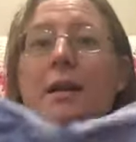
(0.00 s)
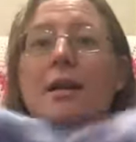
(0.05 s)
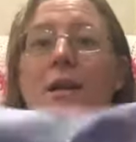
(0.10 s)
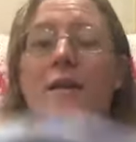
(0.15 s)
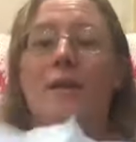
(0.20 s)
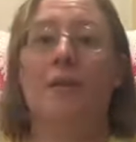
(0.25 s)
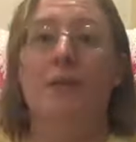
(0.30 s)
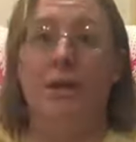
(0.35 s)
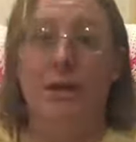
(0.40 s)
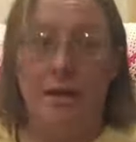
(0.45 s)

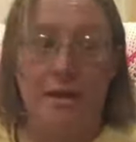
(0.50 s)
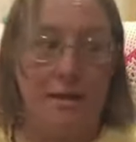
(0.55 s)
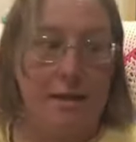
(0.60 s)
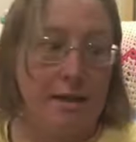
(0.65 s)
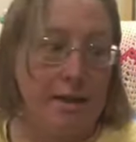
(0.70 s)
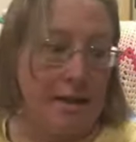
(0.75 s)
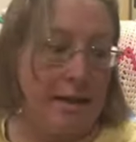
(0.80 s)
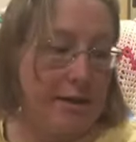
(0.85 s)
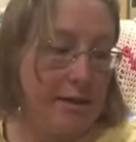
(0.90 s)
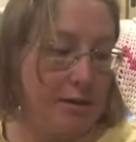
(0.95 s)
So this
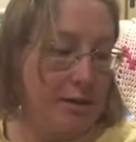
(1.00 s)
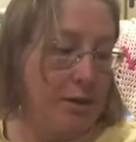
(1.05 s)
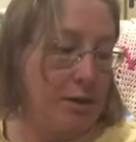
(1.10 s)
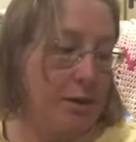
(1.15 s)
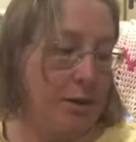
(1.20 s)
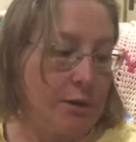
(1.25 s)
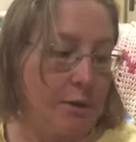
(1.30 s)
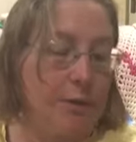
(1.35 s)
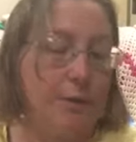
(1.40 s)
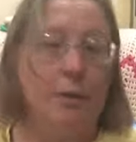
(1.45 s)
needs to
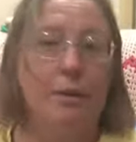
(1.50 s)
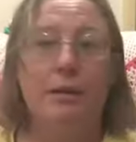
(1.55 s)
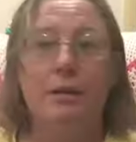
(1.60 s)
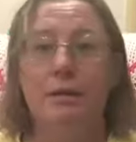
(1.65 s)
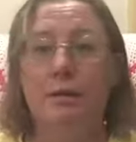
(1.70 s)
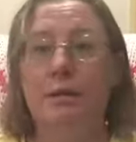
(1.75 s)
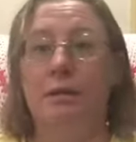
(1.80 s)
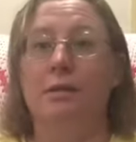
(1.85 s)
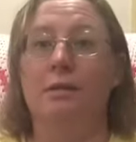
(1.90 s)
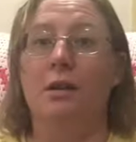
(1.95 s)
go
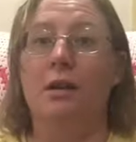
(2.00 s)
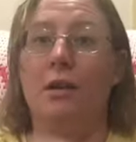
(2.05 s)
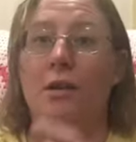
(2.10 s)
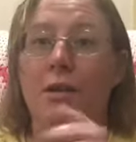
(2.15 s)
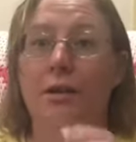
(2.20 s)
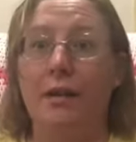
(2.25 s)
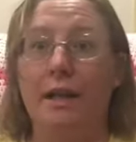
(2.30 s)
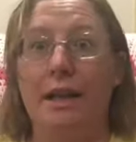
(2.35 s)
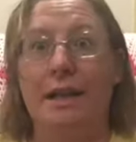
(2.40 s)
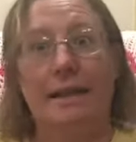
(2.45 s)

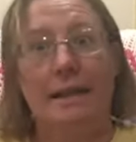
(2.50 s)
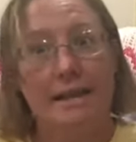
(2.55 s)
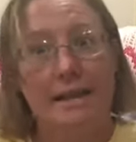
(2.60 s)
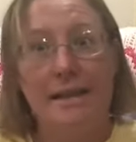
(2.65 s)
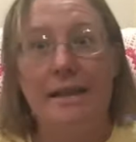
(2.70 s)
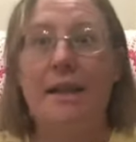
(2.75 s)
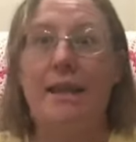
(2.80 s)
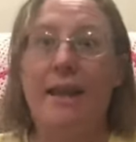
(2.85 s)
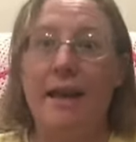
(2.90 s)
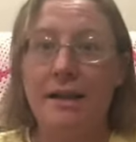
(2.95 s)
on at
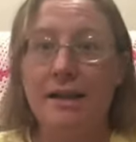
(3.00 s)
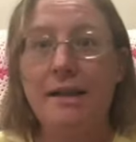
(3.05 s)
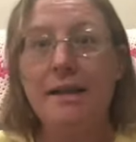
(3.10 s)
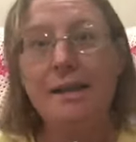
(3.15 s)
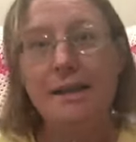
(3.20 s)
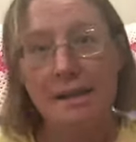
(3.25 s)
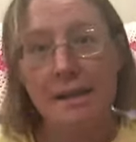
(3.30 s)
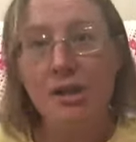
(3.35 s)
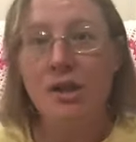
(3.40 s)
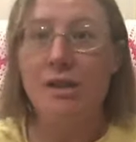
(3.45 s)
least 1,000
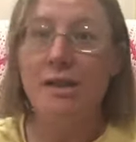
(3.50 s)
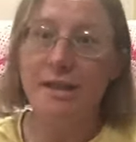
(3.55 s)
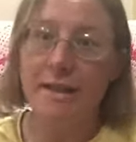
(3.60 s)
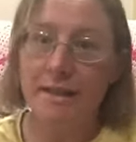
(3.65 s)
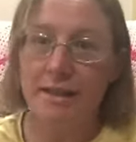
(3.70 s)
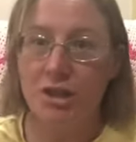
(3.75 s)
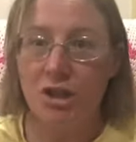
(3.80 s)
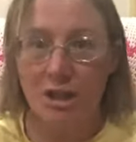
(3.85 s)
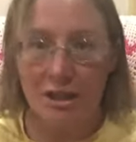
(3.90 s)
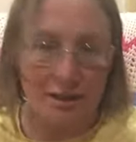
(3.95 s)
stitches
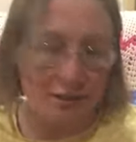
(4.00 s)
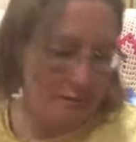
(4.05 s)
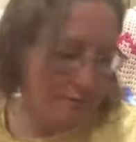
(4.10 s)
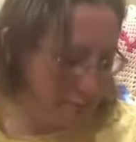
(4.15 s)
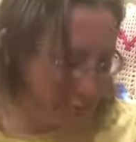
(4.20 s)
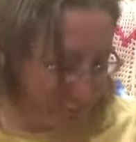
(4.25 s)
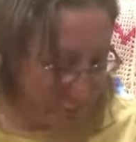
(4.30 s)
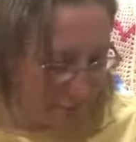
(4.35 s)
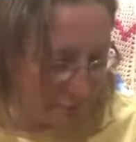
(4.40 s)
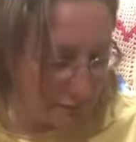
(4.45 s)
next year.
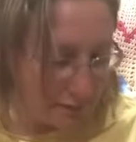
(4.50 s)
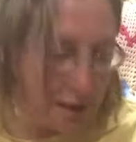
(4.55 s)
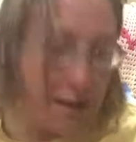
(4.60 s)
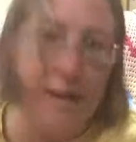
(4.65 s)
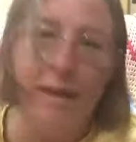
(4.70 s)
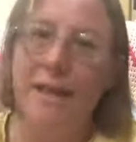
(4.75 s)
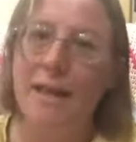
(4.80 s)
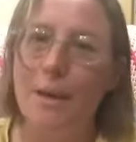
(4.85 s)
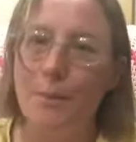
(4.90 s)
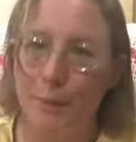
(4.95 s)

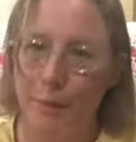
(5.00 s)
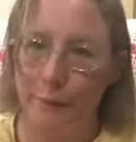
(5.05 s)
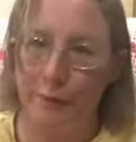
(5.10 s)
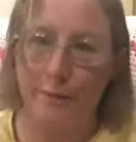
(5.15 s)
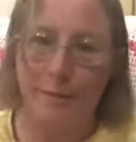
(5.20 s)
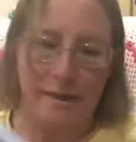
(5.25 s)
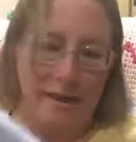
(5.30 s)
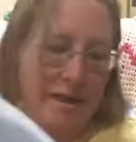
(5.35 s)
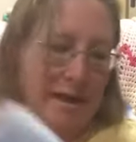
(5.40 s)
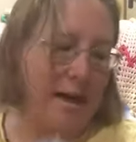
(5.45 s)
Can we
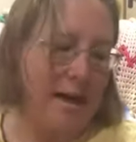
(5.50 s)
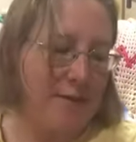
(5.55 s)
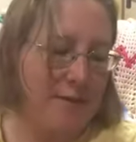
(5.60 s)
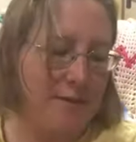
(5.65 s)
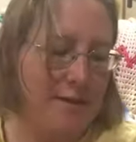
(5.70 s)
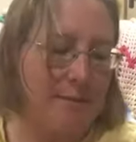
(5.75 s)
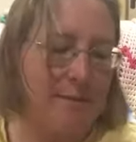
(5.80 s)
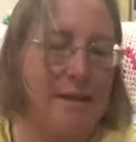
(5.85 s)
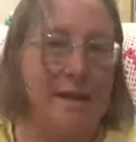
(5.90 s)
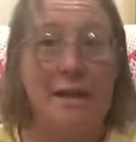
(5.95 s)
repeat
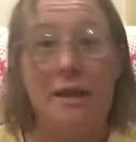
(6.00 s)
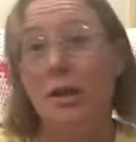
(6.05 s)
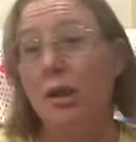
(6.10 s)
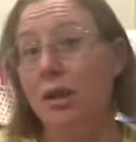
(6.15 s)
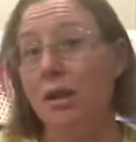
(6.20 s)
after me?